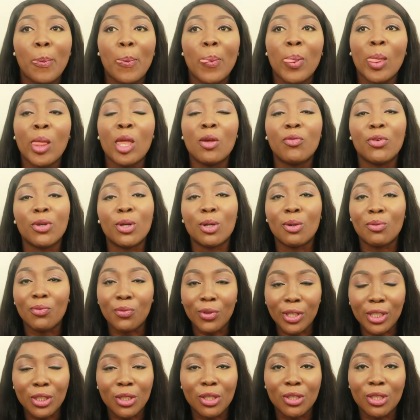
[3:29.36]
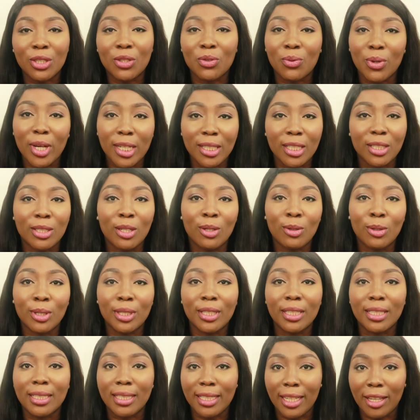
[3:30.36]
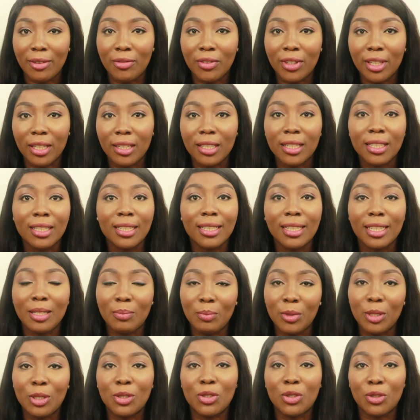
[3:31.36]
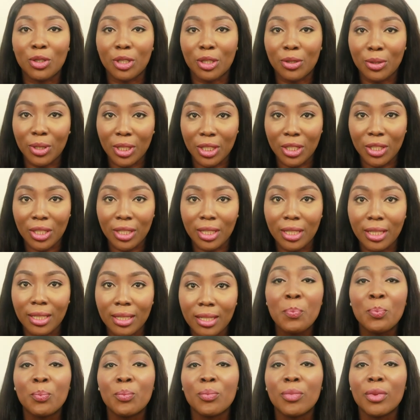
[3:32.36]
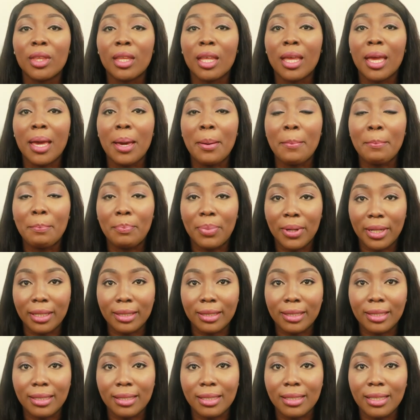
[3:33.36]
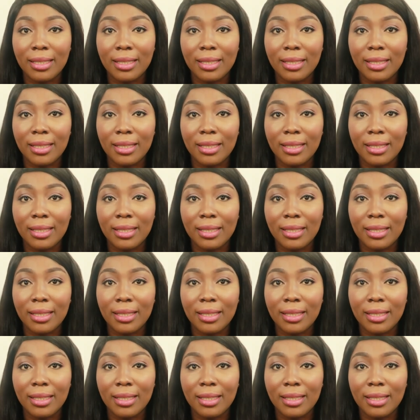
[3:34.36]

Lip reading: if you confess Jesus Christ as the Lord and Savior, it means you're a Christian. But